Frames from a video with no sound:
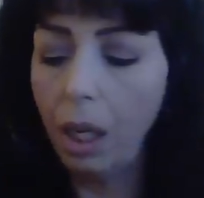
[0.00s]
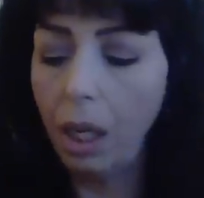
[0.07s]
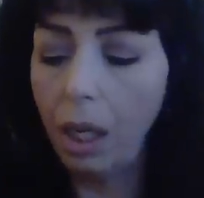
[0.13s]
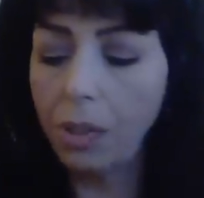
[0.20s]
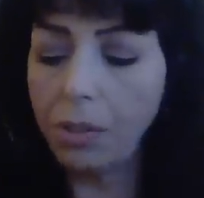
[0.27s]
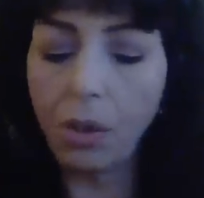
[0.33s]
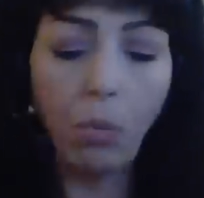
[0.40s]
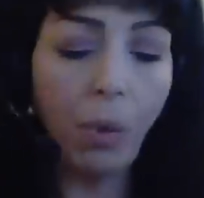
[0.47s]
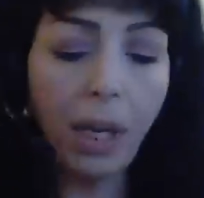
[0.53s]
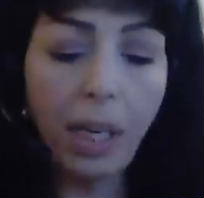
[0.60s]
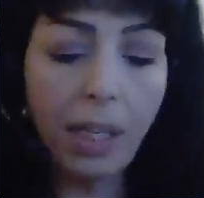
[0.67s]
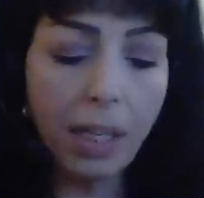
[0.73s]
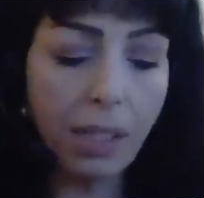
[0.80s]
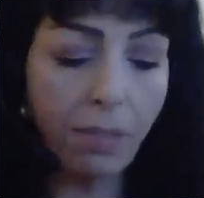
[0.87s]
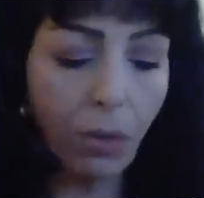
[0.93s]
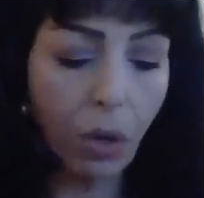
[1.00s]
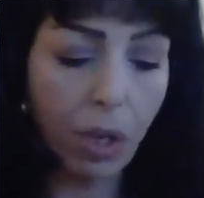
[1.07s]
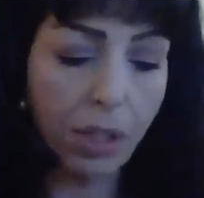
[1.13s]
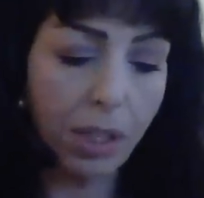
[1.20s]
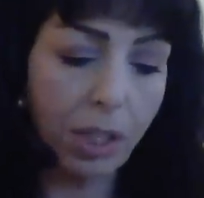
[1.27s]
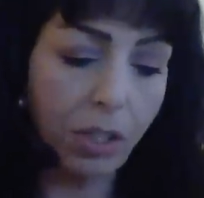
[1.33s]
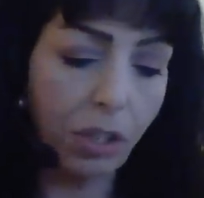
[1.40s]
So what it is, of
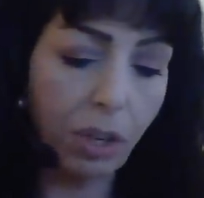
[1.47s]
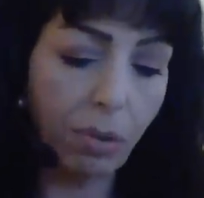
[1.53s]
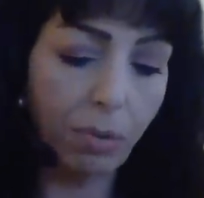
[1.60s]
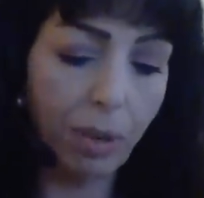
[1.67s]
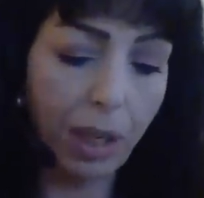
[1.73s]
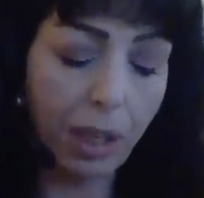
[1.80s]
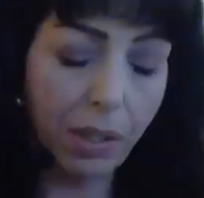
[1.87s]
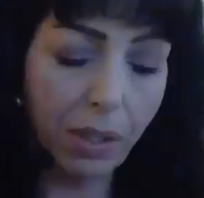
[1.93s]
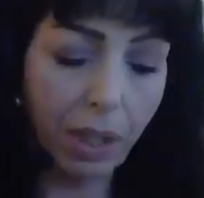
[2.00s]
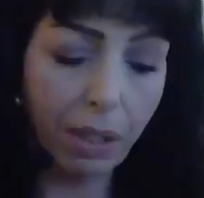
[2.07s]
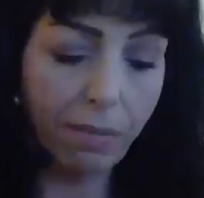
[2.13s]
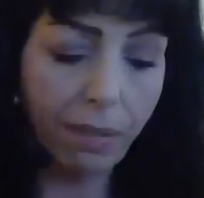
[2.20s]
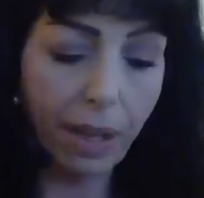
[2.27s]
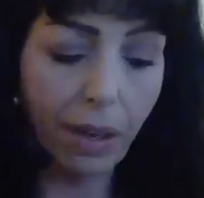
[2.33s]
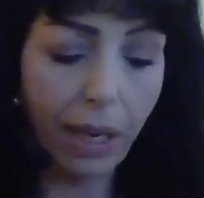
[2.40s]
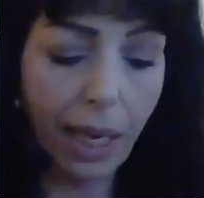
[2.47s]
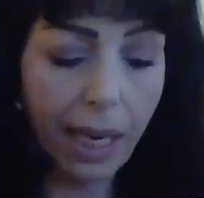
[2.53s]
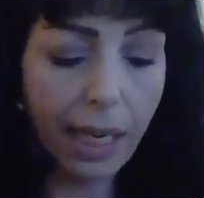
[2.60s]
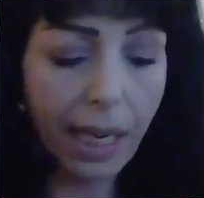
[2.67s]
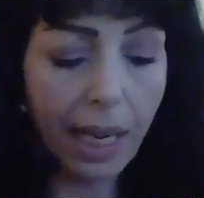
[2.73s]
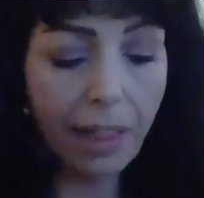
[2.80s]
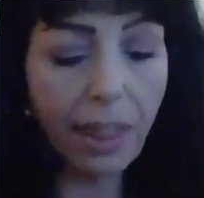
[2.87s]
course, in a general reading is going to vary.
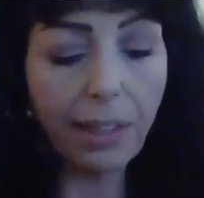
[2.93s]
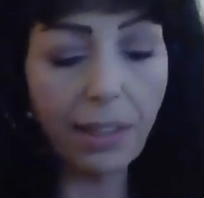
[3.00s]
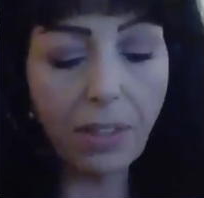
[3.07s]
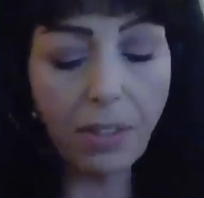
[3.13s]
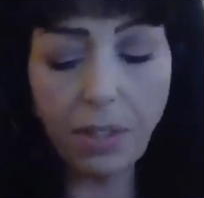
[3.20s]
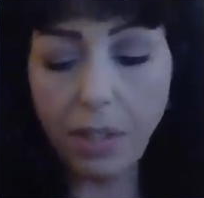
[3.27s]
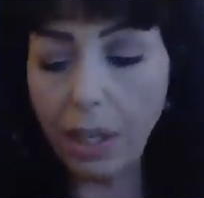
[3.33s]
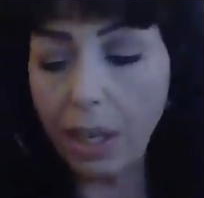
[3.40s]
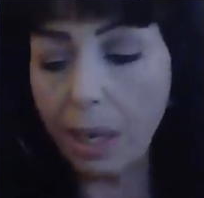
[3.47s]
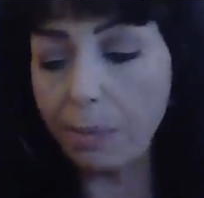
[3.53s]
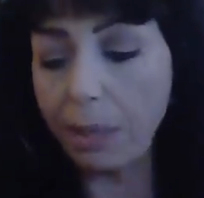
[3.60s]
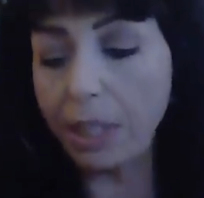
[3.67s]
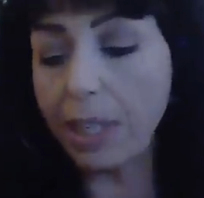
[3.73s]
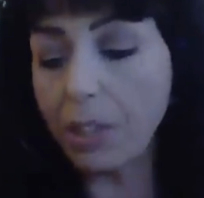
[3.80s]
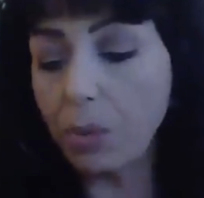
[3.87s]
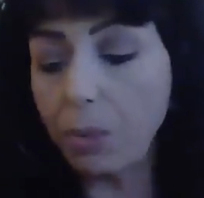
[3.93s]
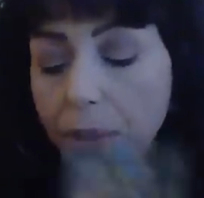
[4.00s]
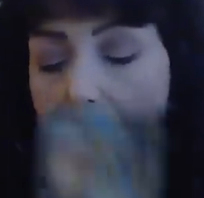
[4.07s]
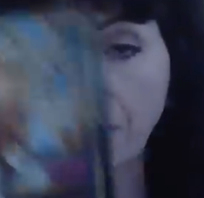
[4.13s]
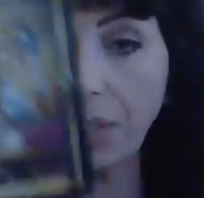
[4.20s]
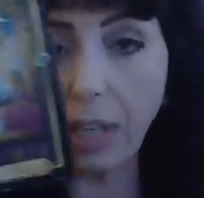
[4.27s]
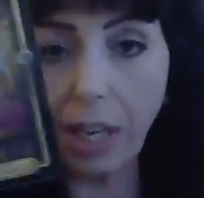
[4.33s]
And I think that's
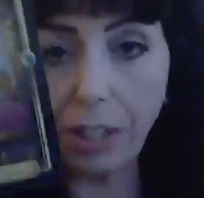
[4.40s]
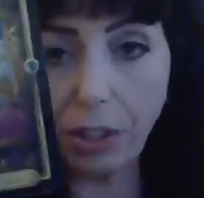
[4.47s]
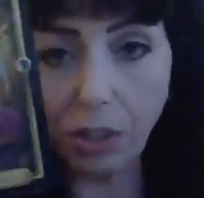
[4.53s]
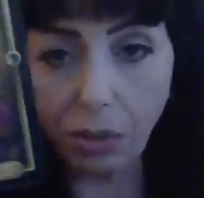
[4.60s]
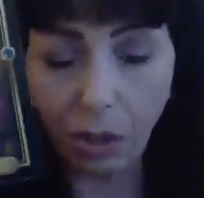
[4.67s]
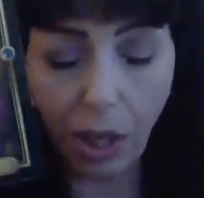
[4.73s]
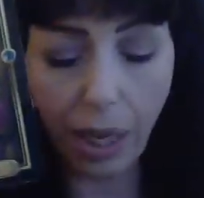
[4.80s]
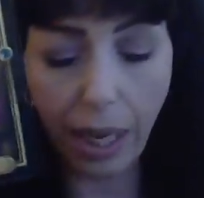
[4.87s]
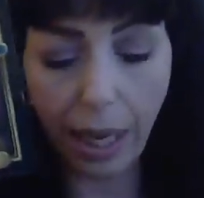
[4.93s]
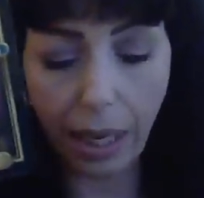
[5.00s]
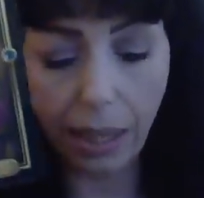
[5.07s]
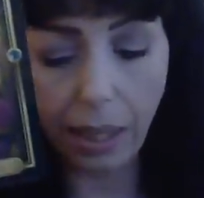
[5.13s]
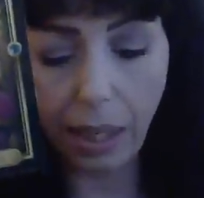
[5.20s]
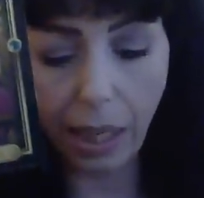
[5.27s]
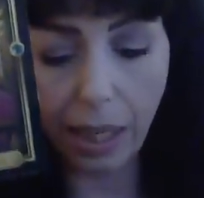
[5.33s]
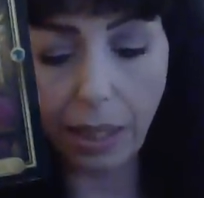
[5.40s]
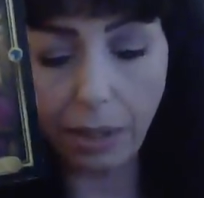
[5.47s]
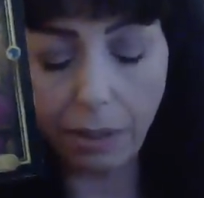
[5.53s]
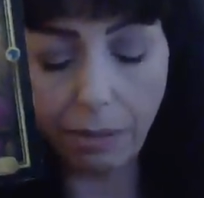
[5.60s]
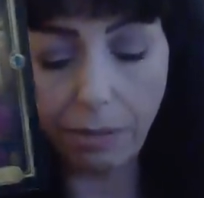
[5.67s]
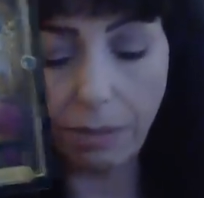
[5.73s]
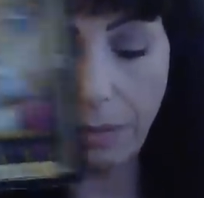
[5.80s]
what this underlying kind
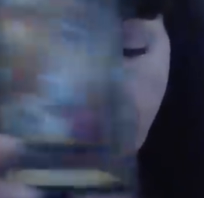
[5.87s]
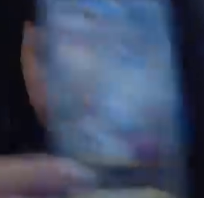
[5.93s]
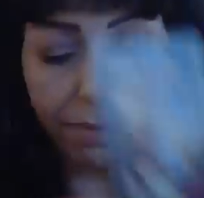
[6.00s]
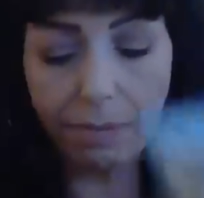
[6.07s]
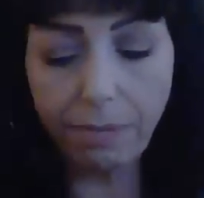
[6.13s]
of